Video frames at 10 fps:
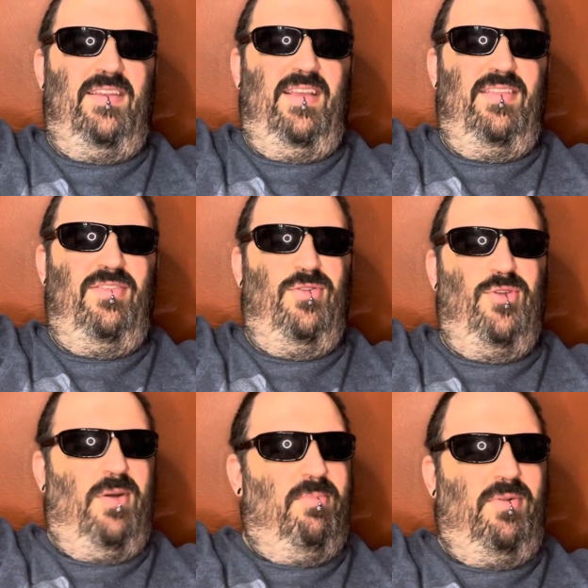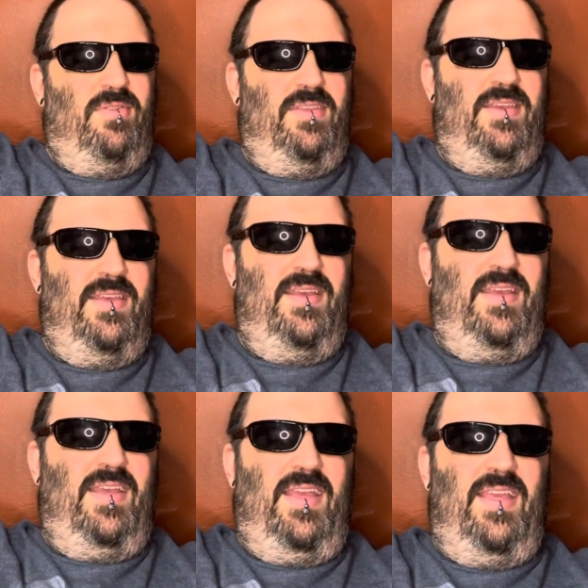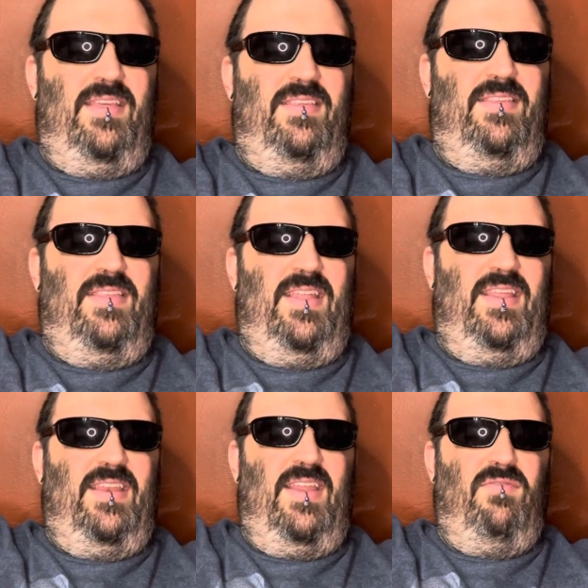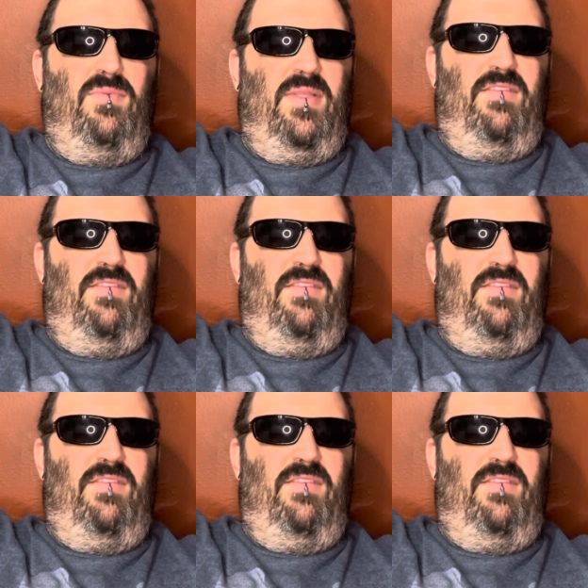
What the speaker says: of gets jumbled, is that it never really